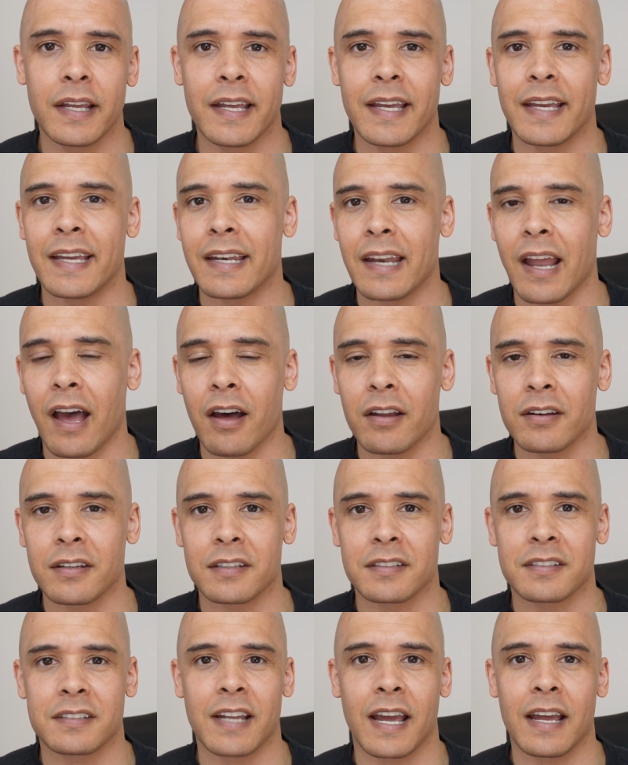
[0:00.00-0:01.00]
in
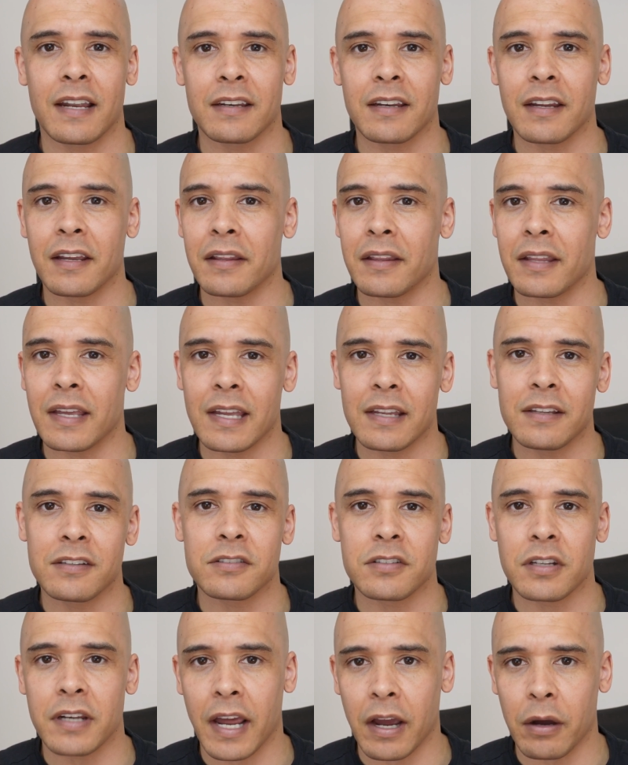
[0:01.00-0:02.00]
understanding the
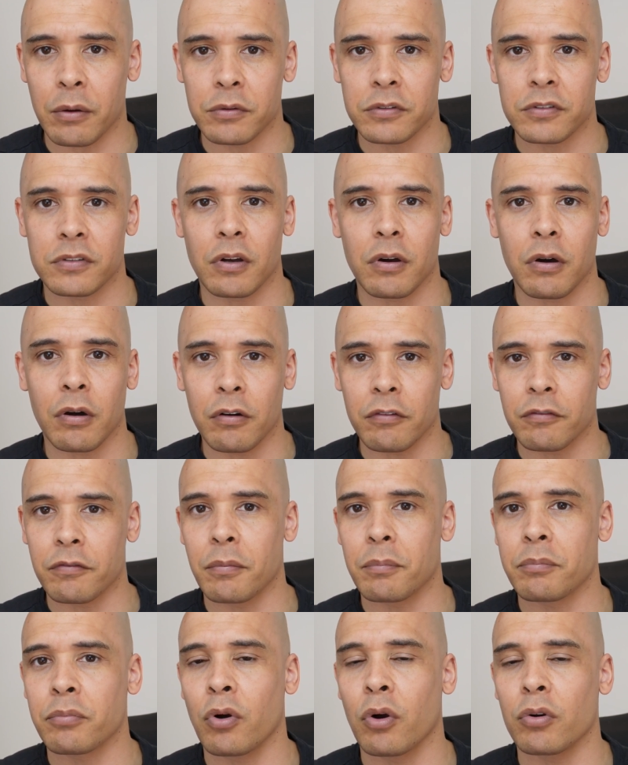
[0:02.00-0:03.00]
ins and outs of
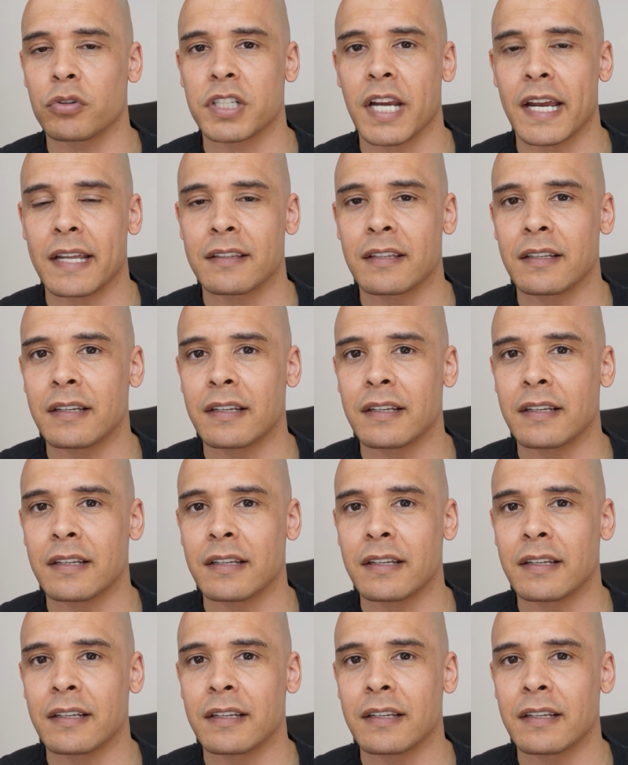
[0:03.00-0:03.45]
project